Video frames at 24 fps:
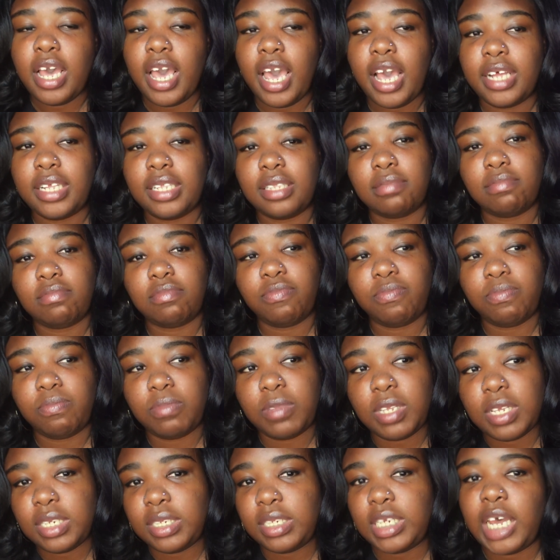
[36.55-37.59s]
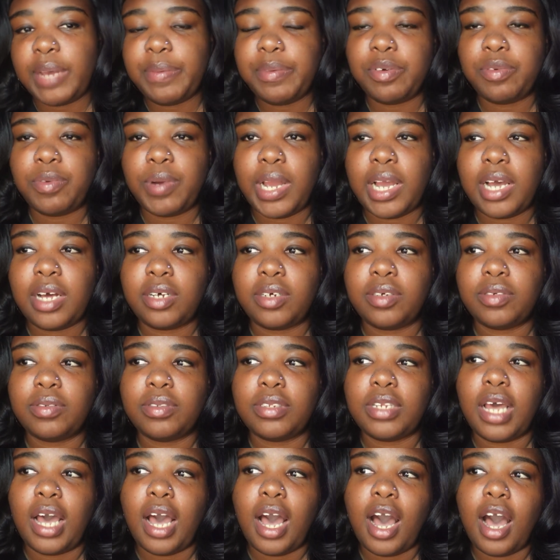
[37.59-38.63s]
And this time around,